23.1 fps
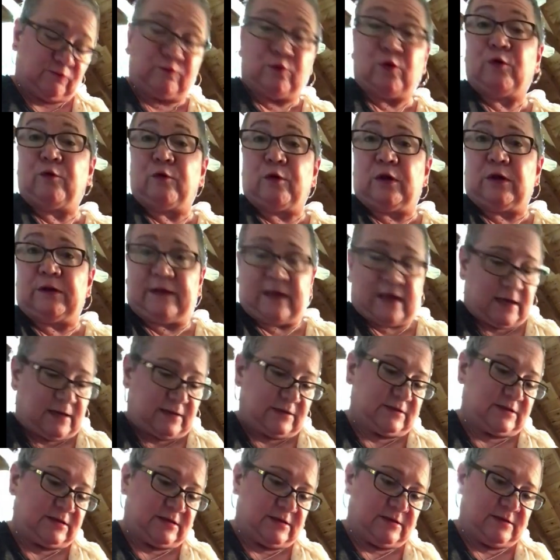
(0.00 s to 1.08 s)
rural
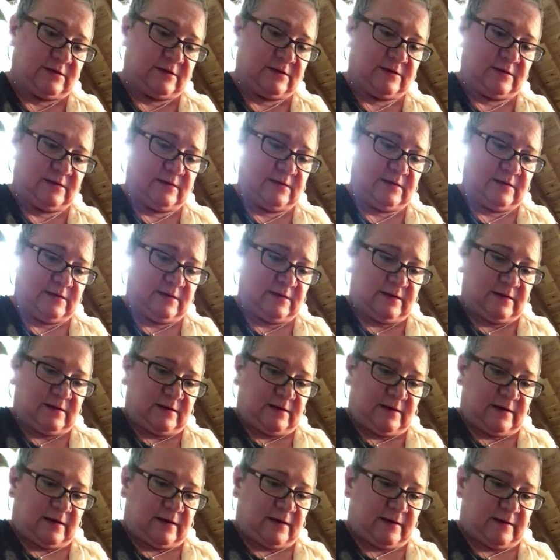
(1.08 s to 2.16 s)
yet,
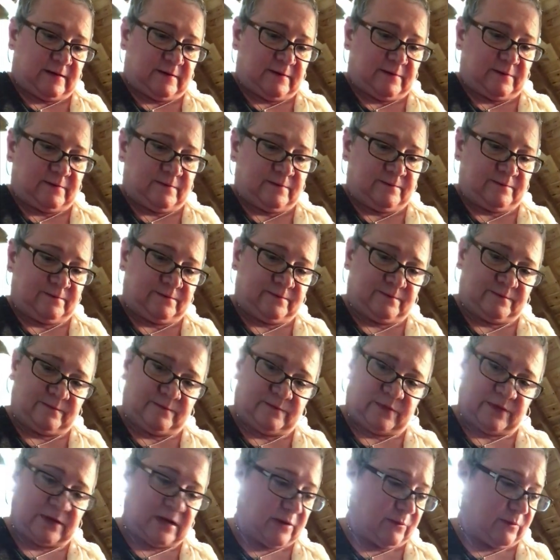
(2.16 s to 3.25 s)

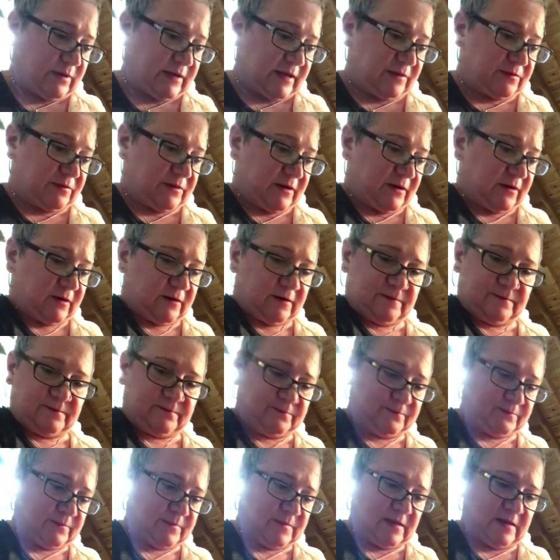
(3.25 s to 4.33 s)
but I will get there.
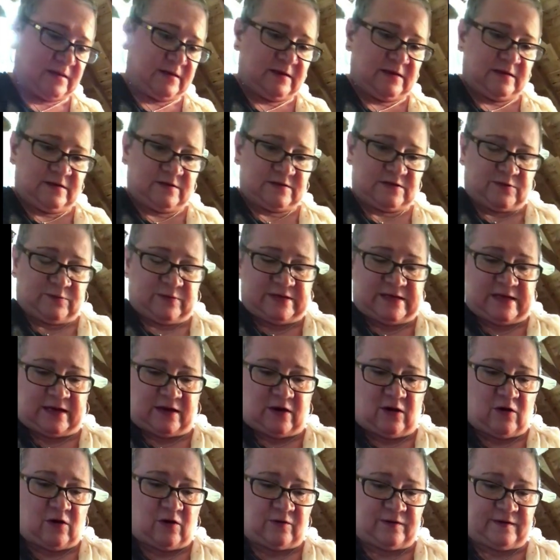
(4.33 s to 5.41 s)
So we
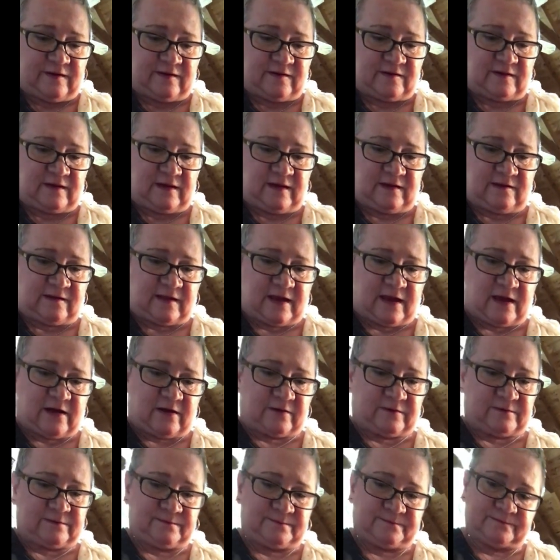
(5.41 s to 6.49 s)
take all these seeds
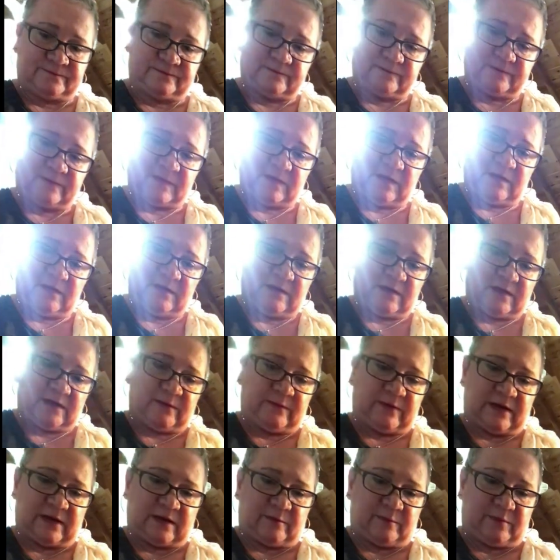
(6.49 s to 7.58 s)
out.
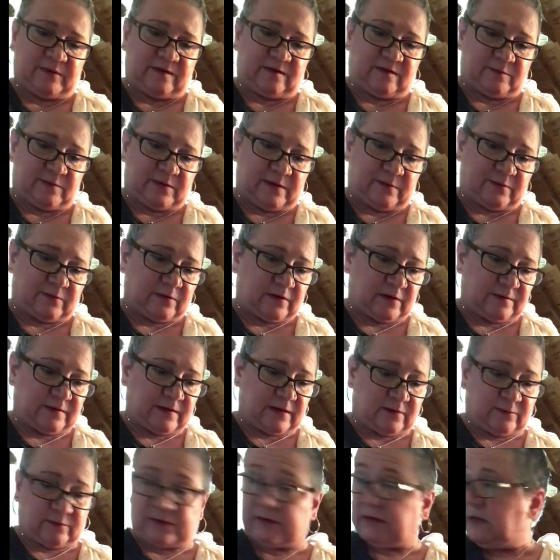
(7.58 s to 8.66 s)
Now we got a piece of pepper on
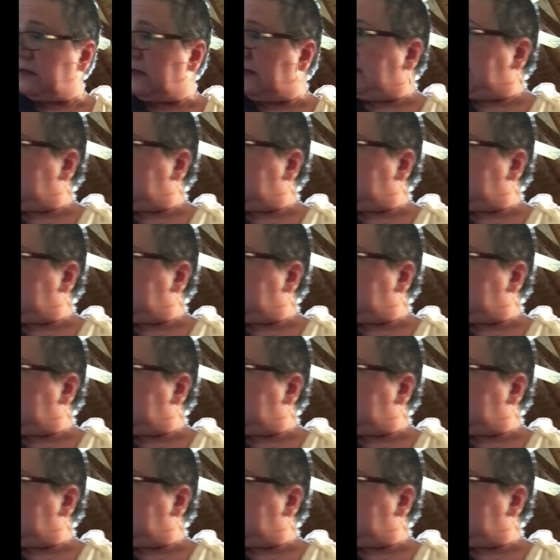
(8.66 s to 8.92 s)
that one.